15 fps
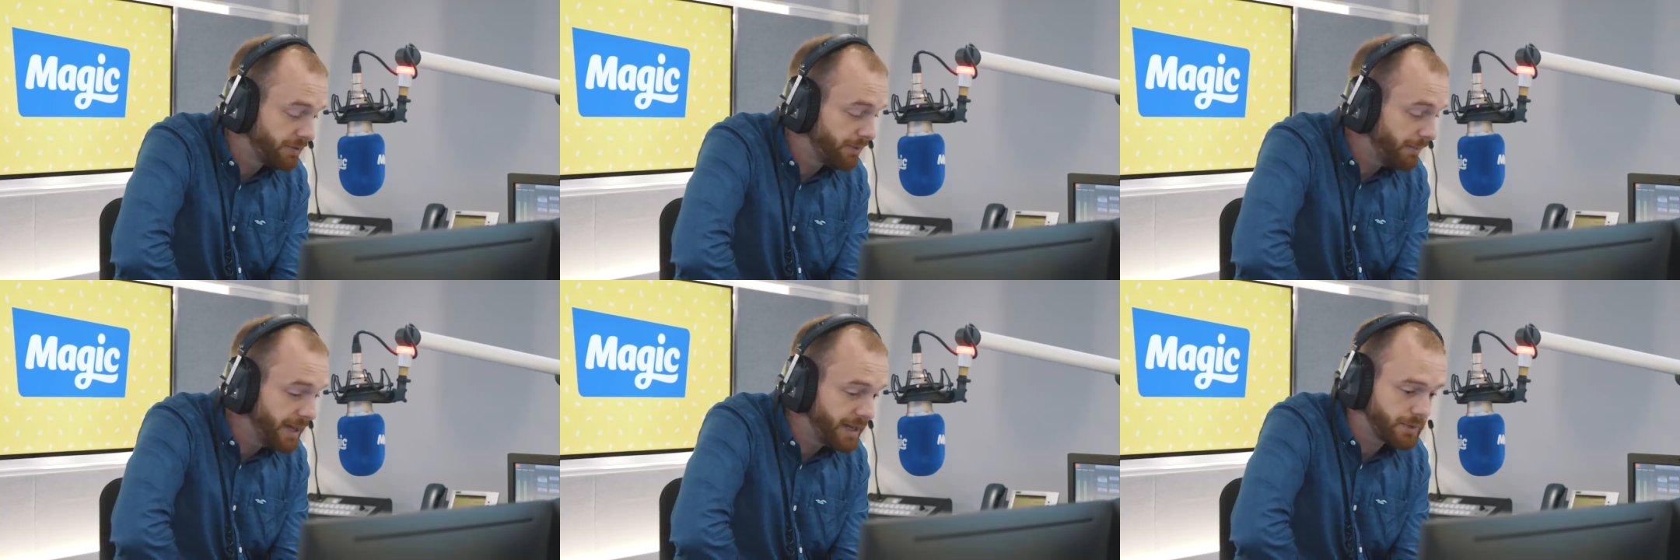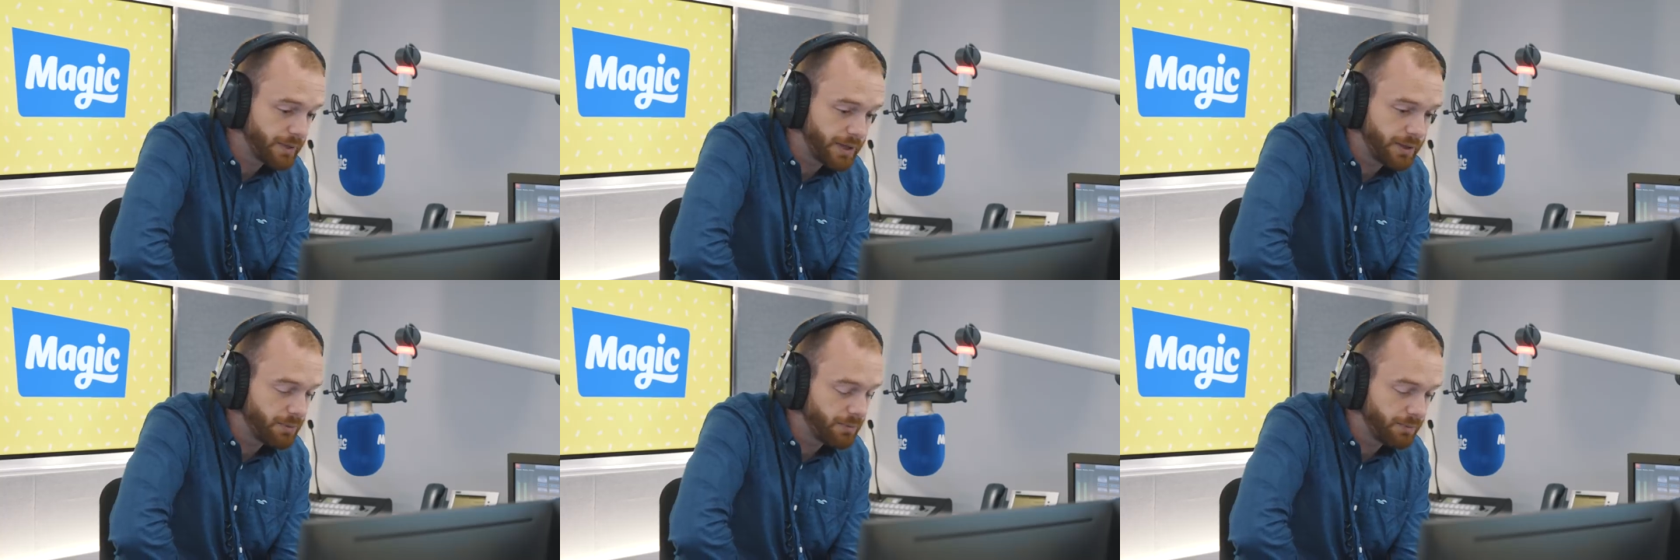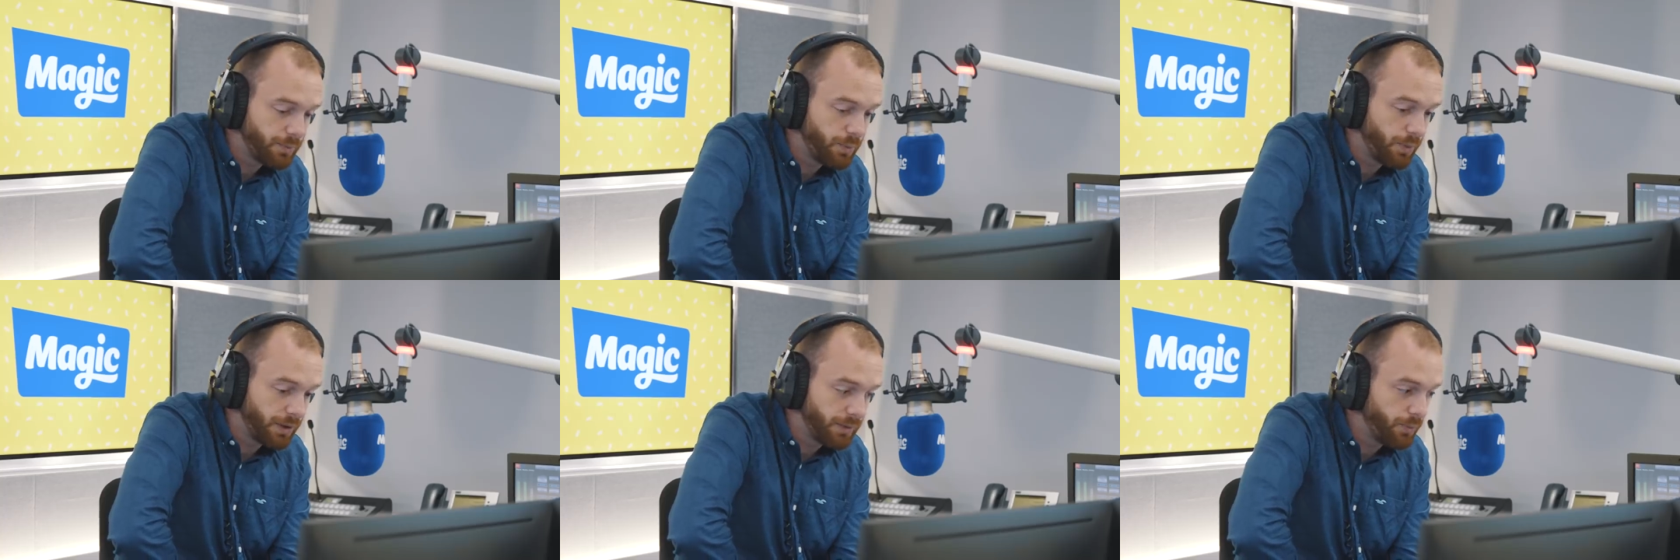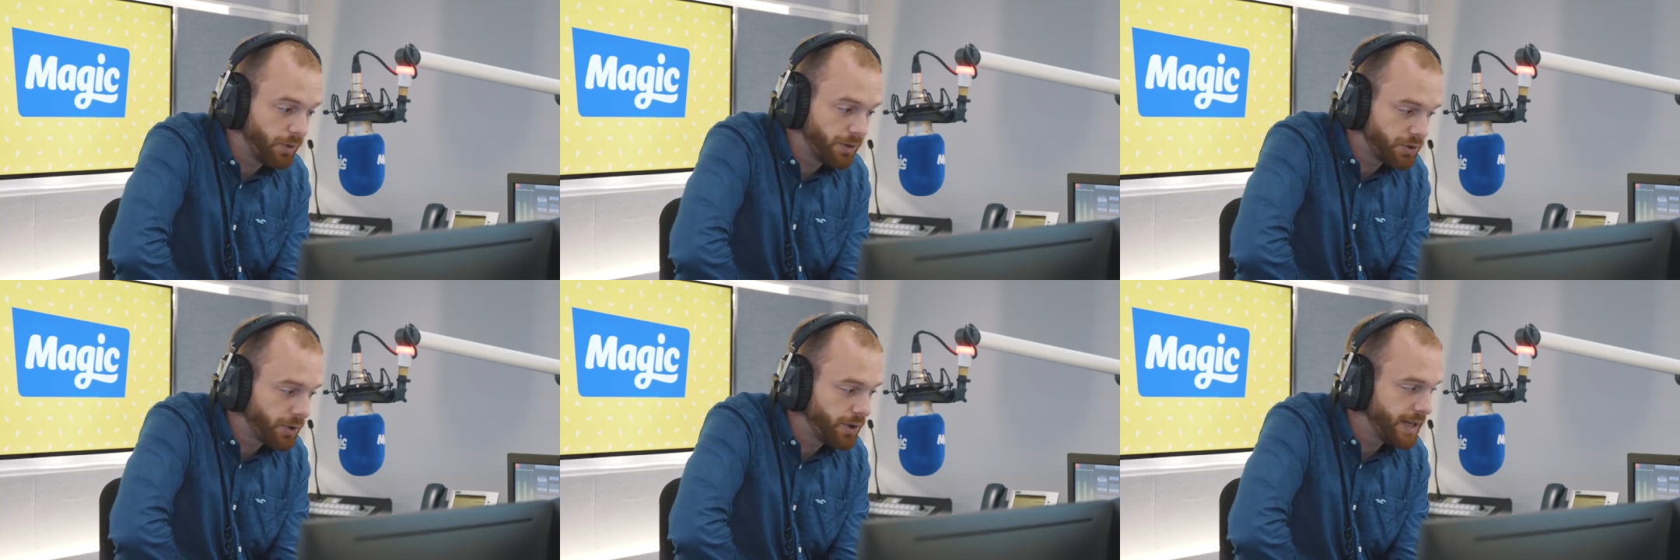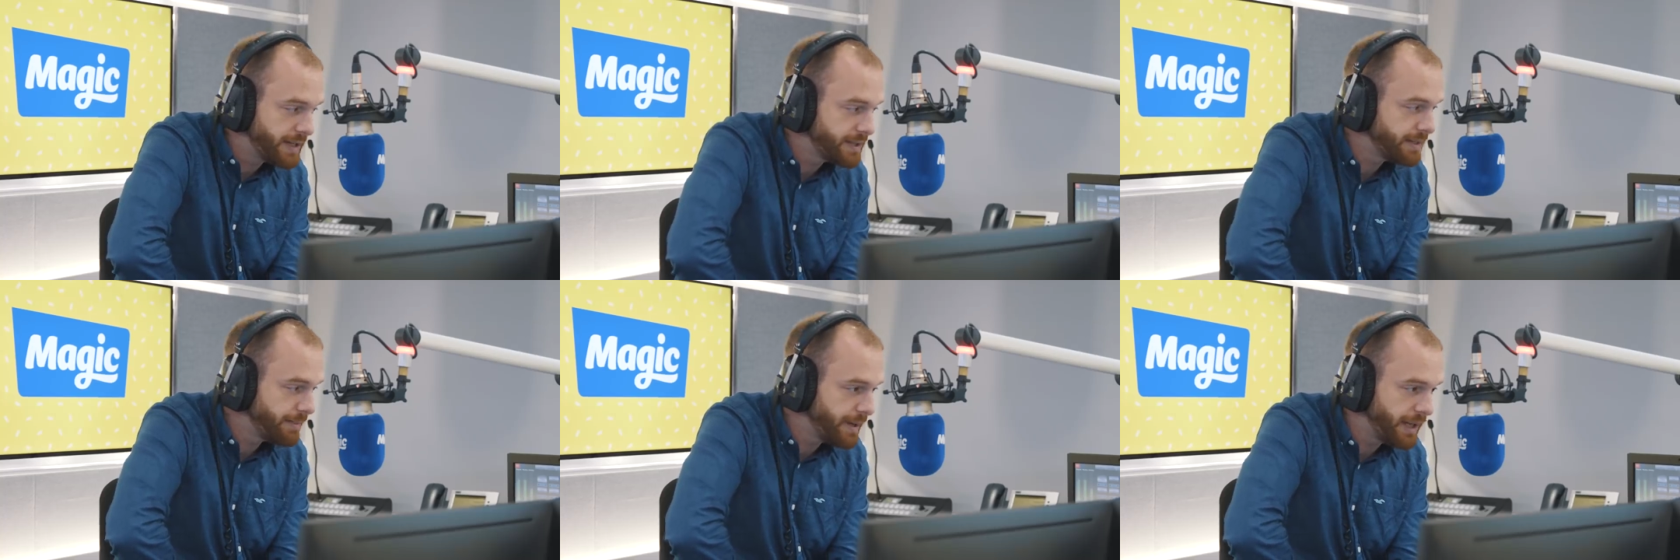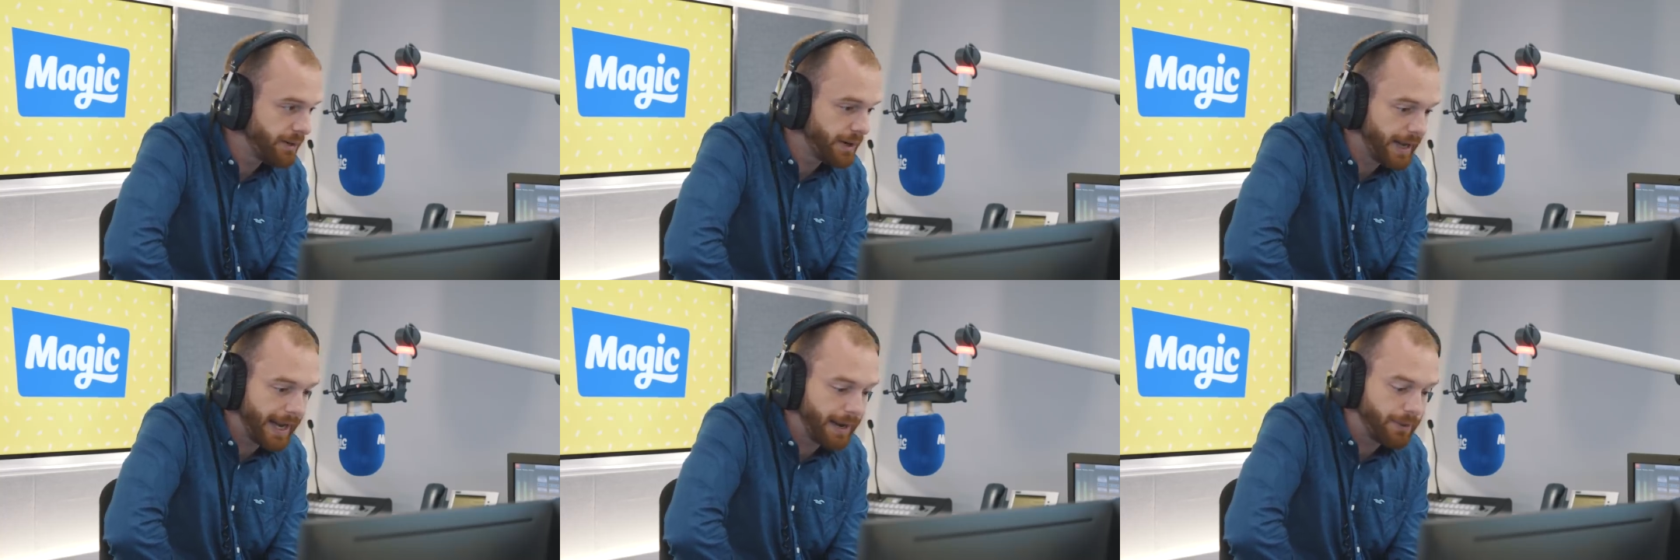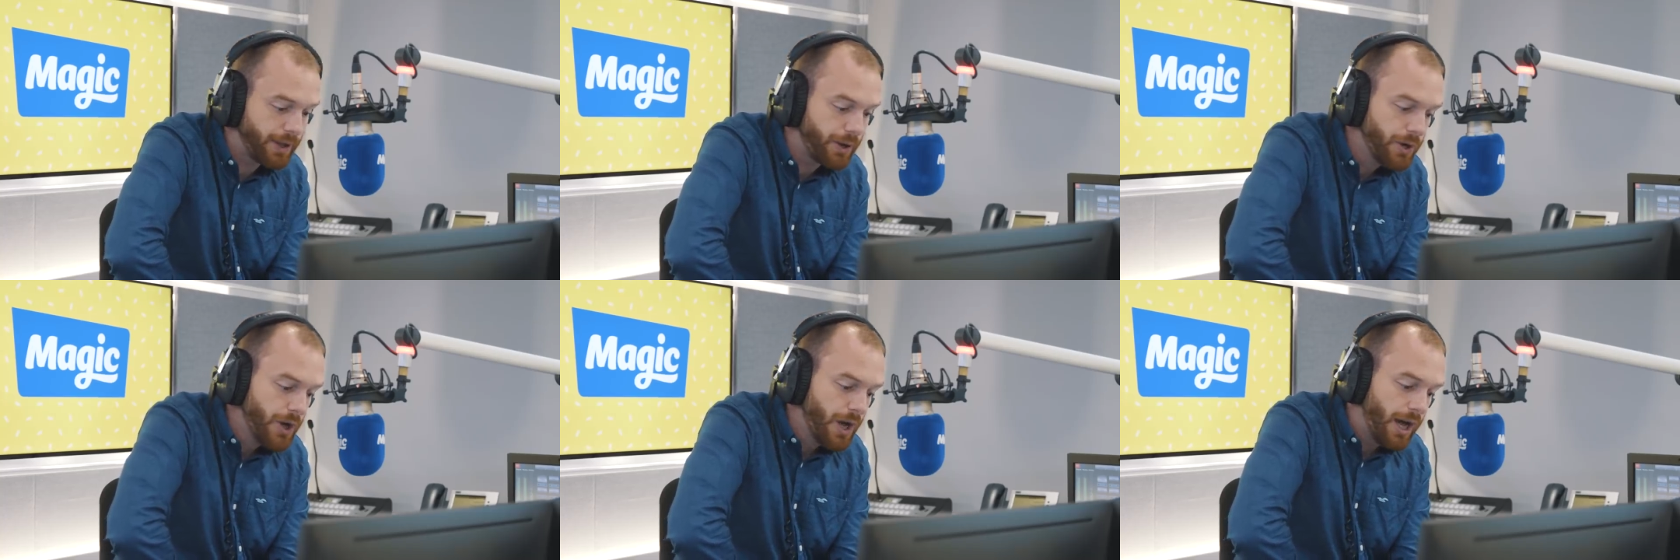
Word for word: honour for me as well. You, what, what, a joy it is to meet you and hang out with you.